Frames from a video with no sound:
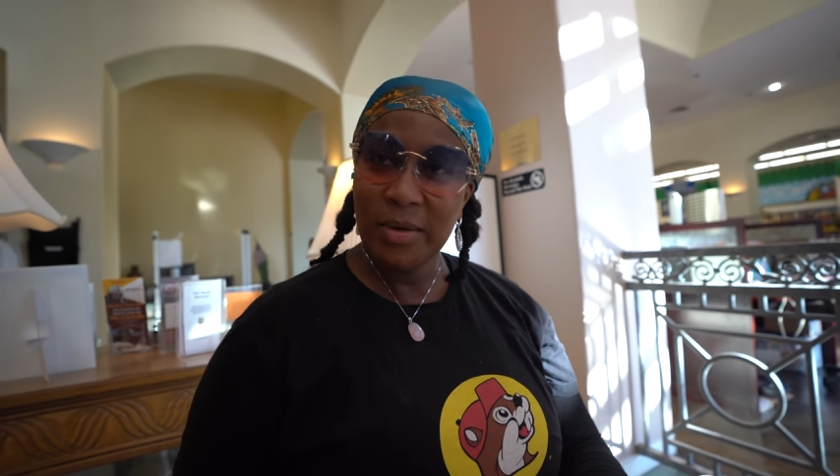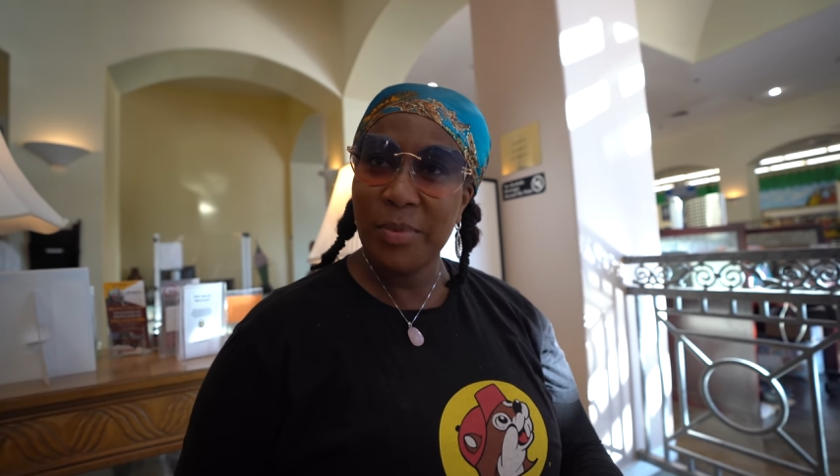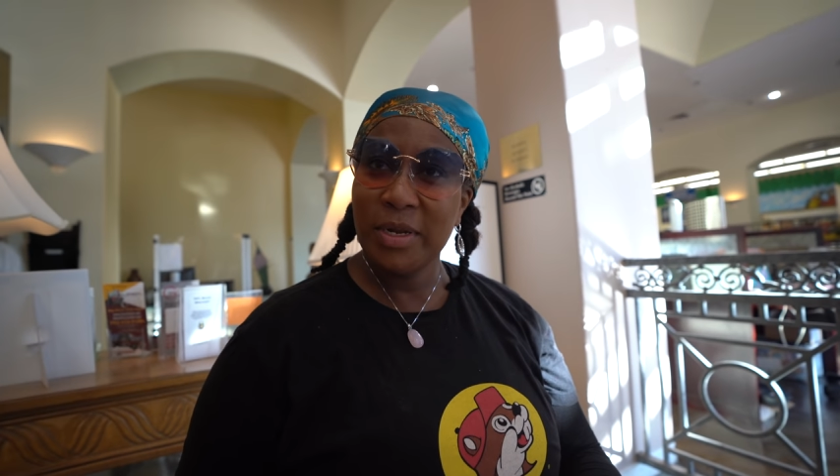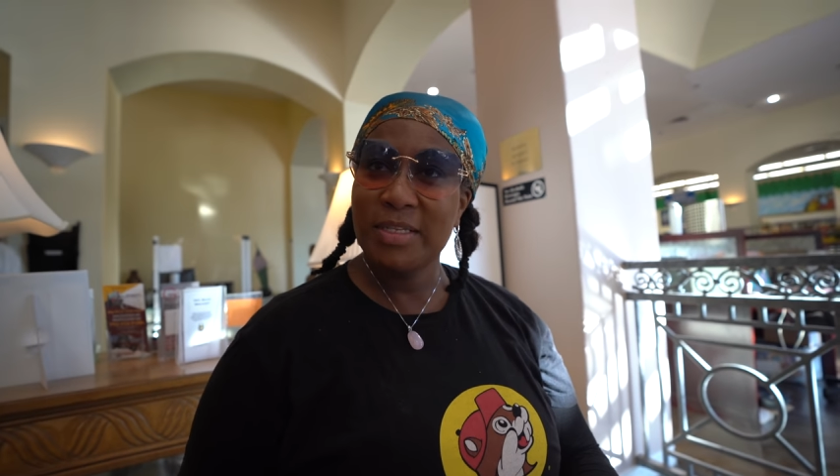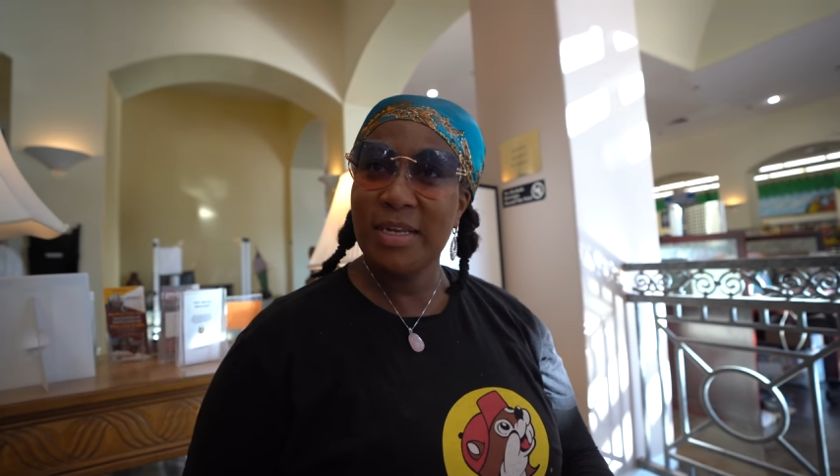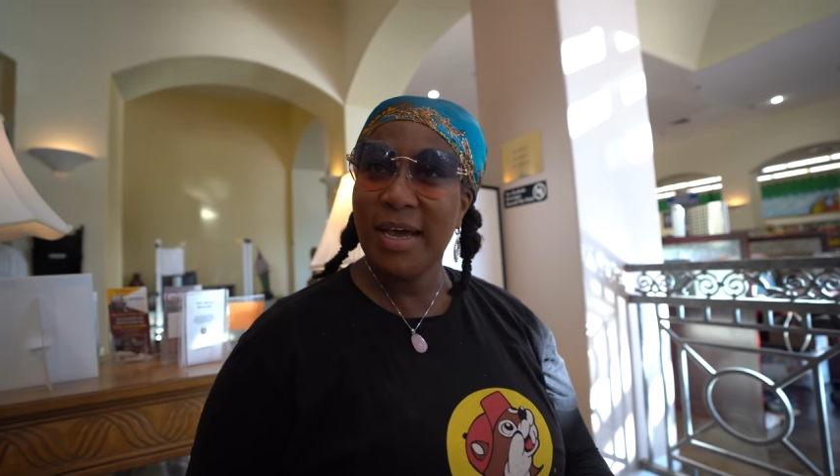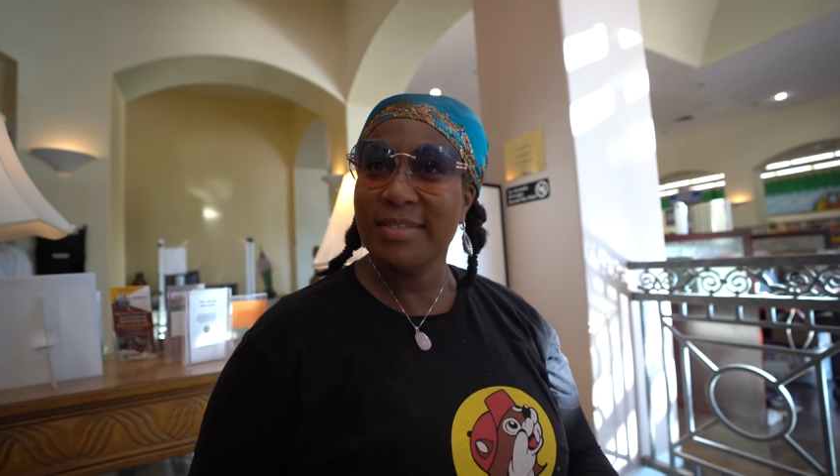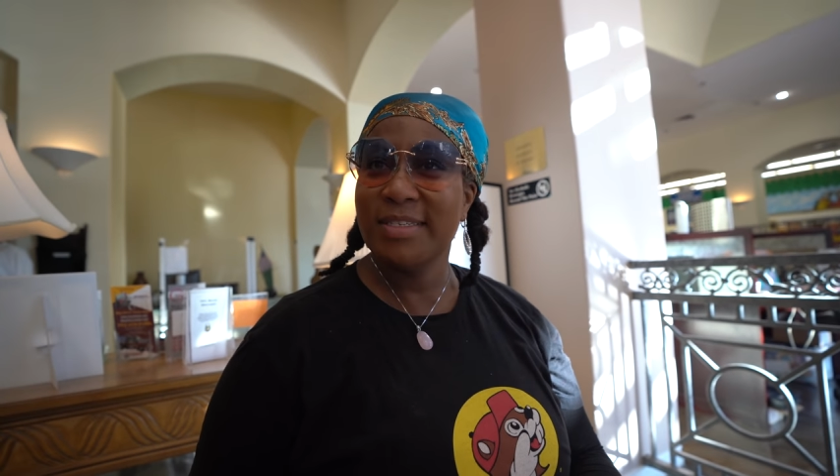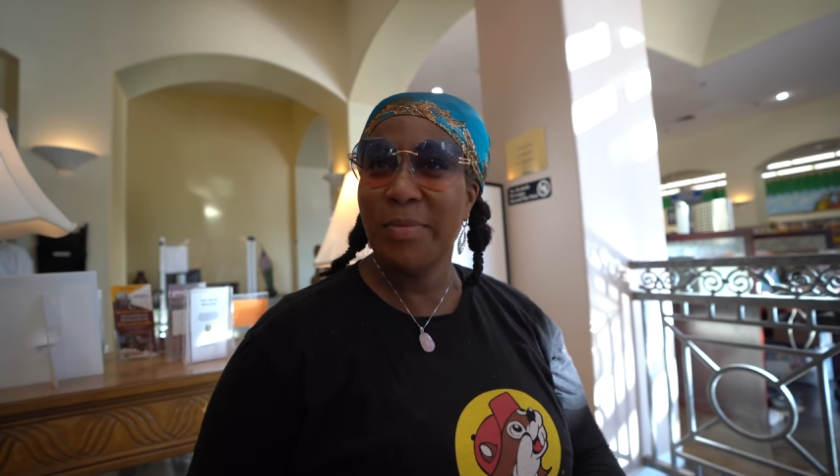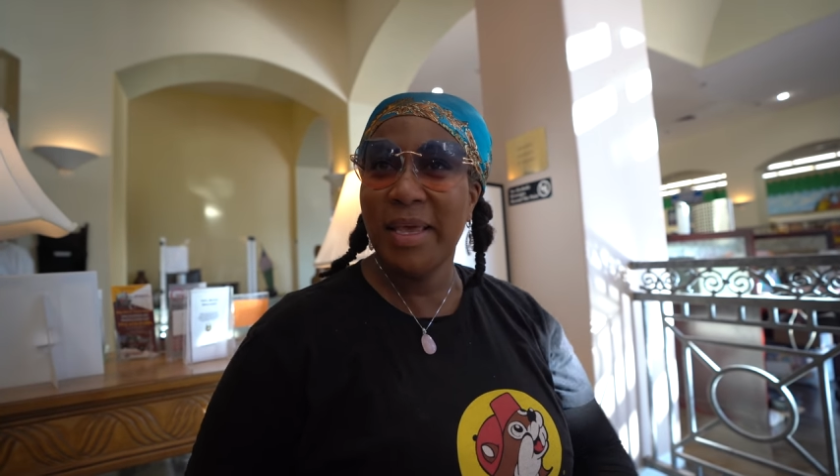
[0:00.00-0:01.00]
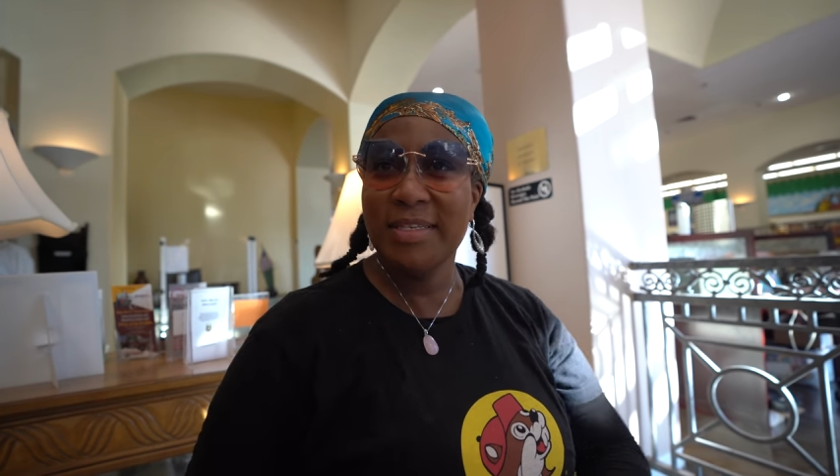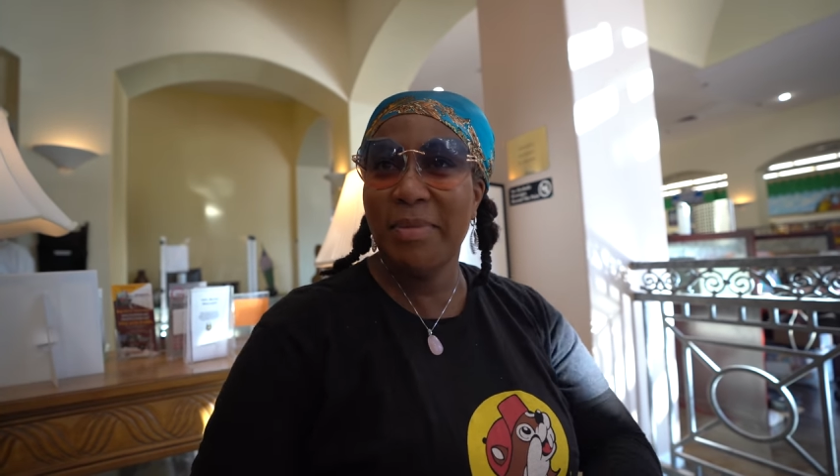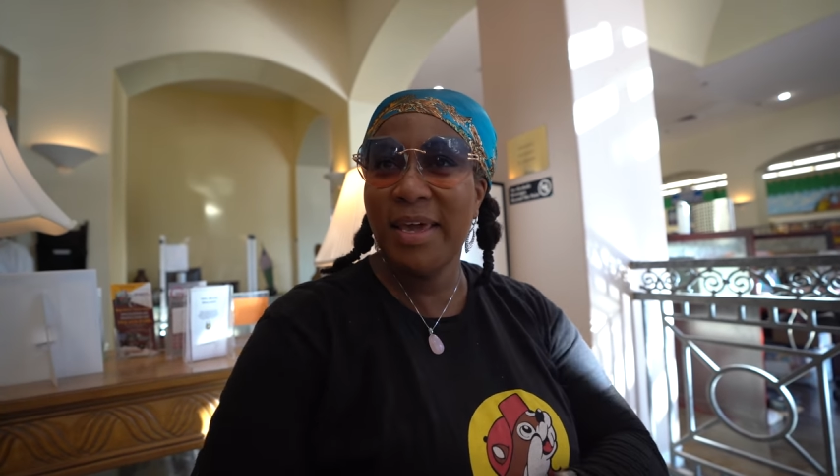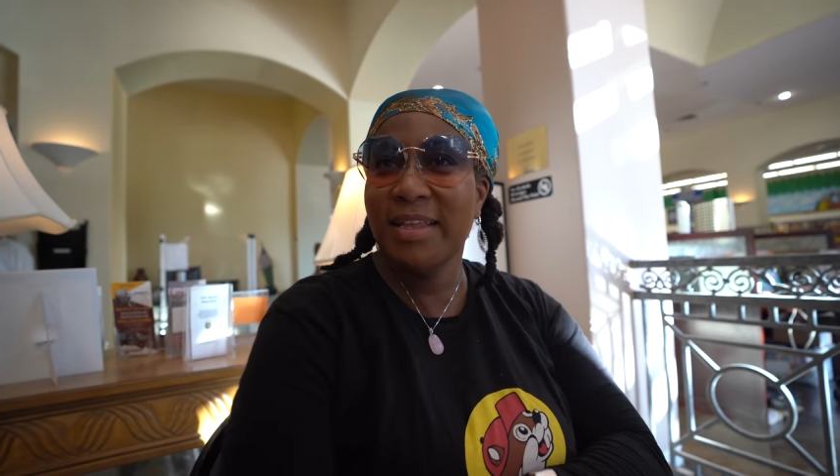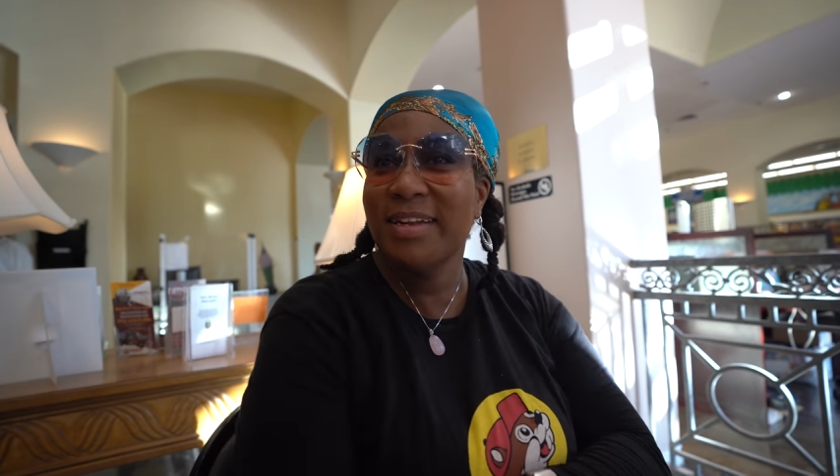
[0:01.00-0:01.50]
but it's nice because it makes
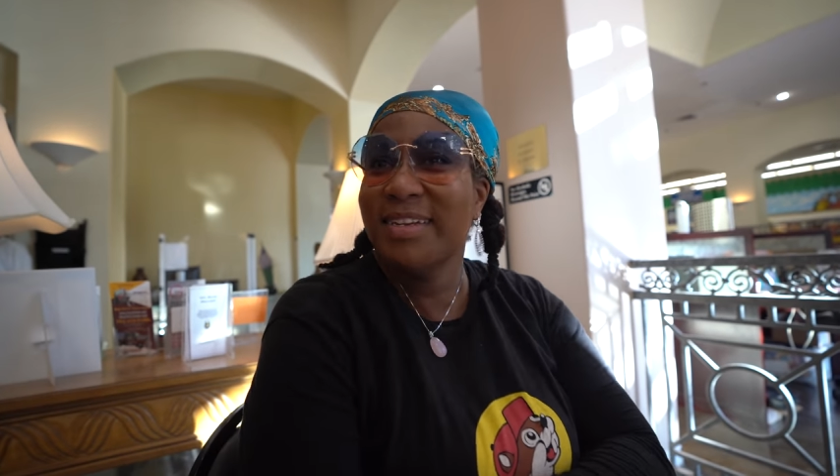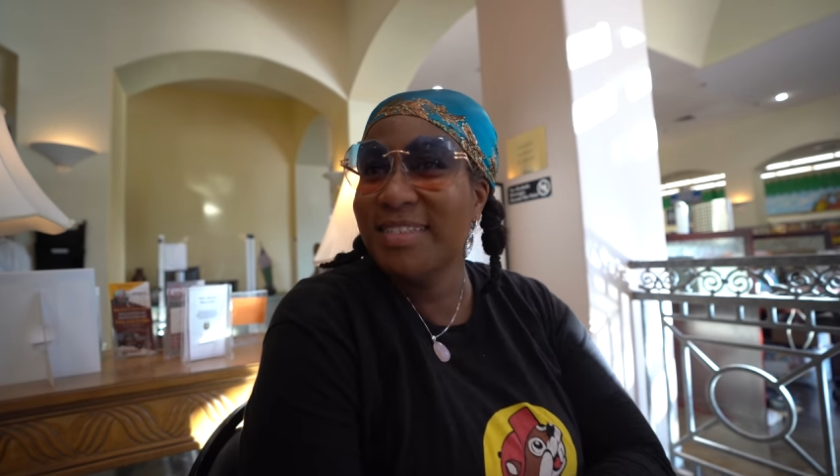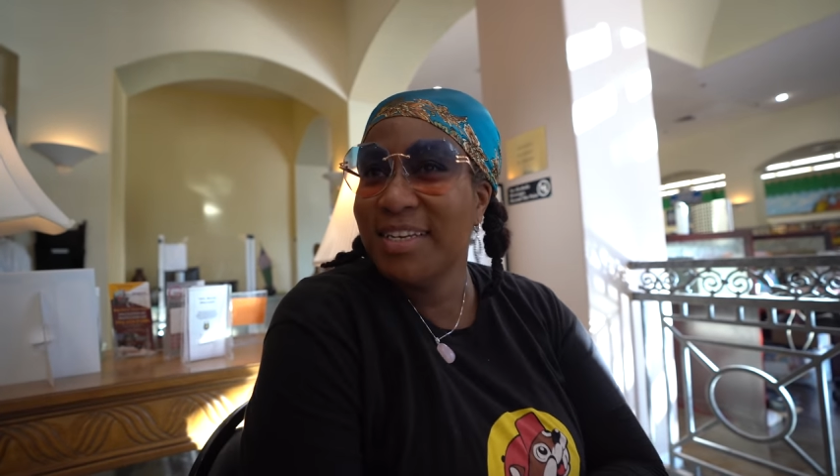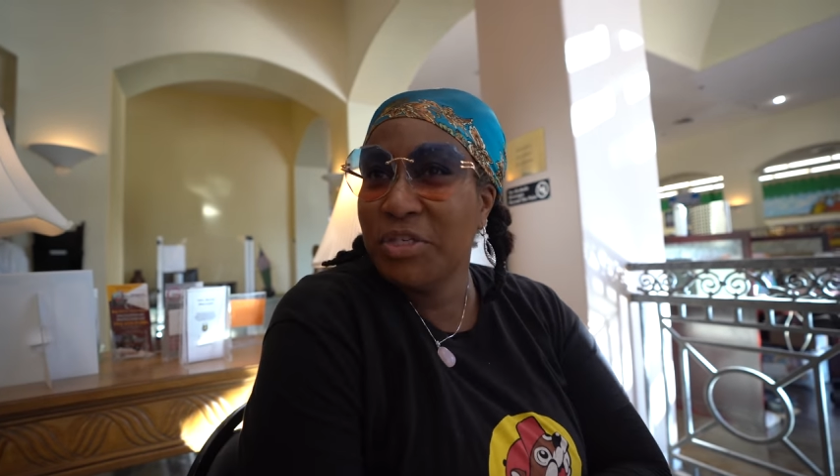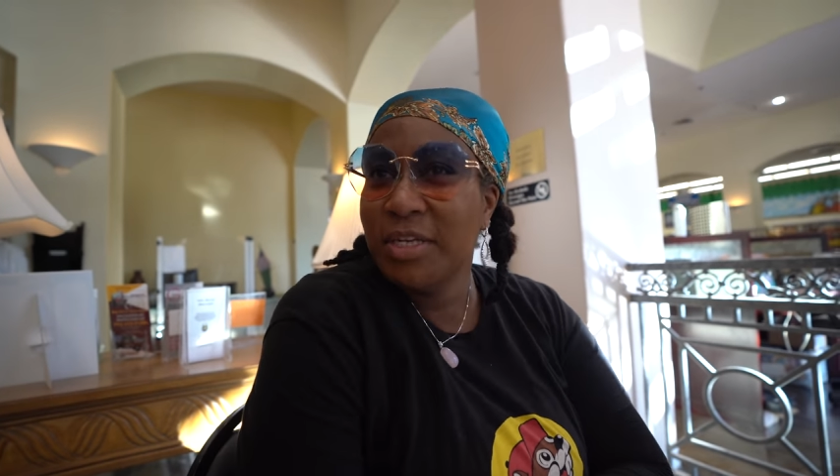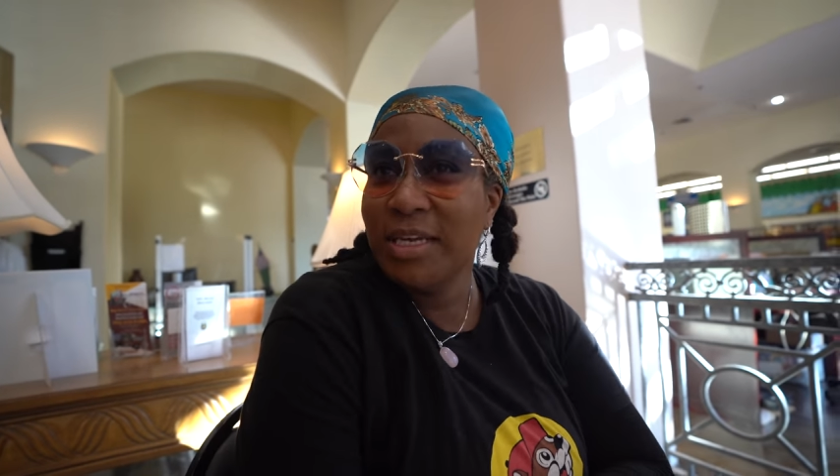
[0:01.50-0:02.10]
making a decision